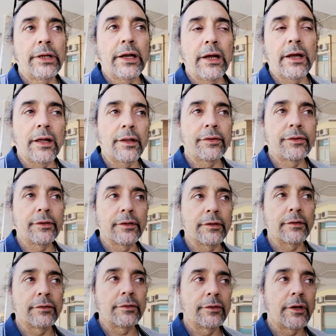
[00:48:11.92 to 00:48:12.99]
path,
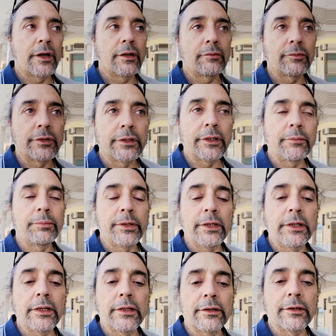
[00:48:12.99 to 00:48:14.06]
uh, not really
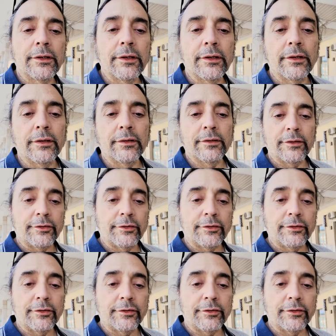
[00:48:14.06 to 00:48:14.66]
being the,